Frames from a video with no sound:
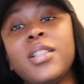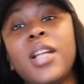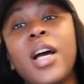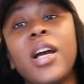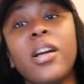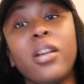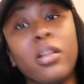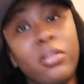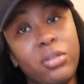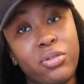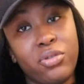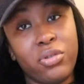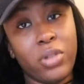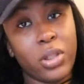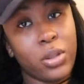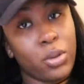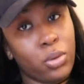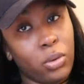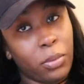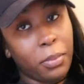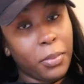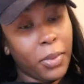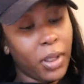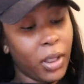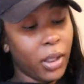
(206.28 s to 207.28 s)
like a dress
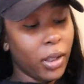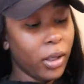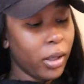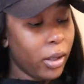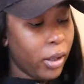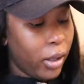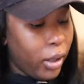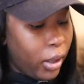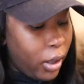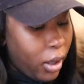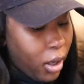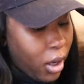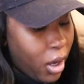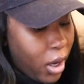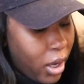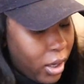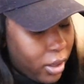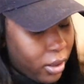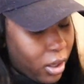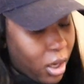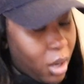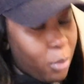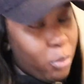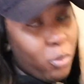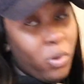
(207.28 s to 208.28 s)
on me,
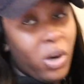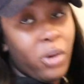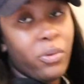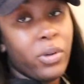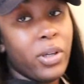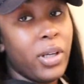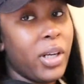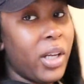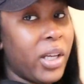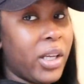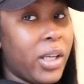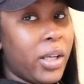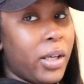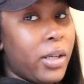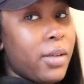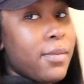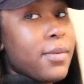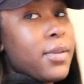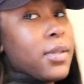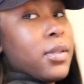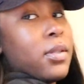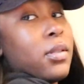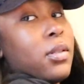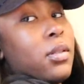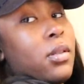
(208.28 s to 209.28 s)
and I'm wearing
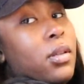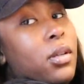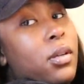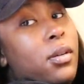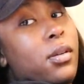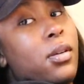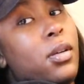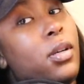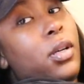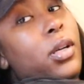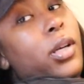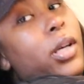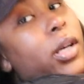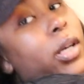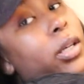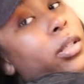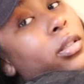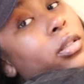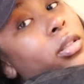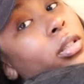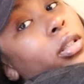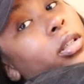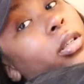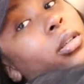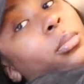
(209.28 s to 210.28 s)
leggings,
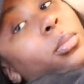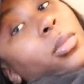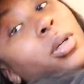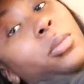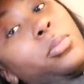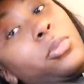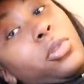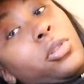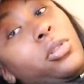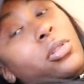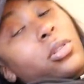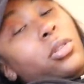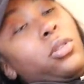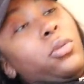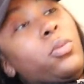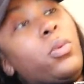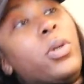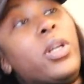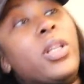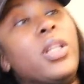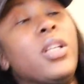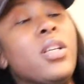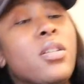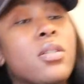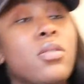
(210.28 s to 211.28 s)
and I'm just gonna
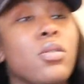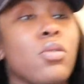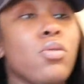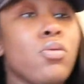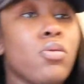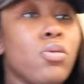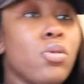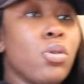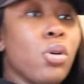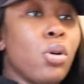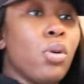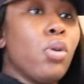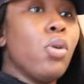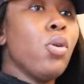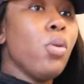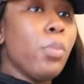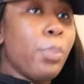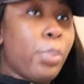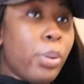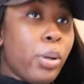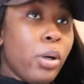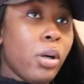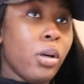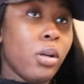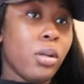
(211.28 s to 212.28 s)
wear this on
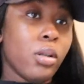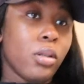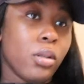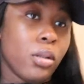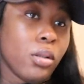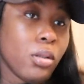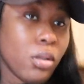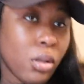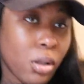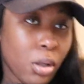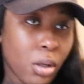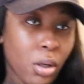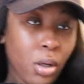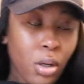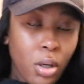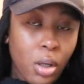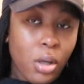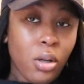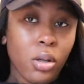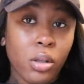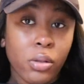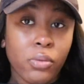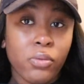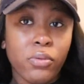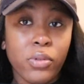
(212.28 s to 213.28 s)
top.
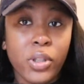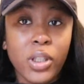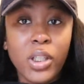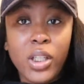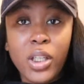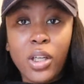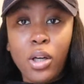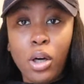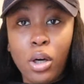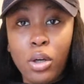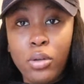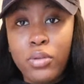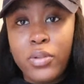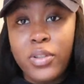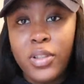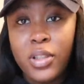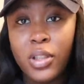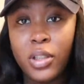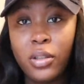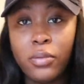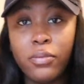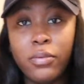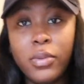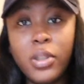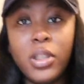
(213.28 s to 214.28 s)
Really
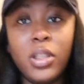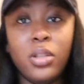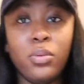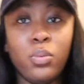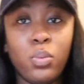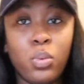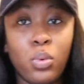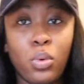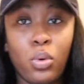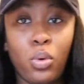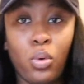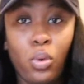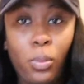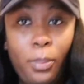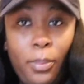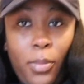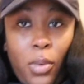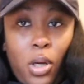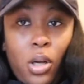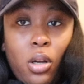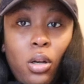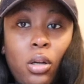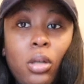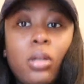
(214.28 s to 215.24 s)
cozy, really warm.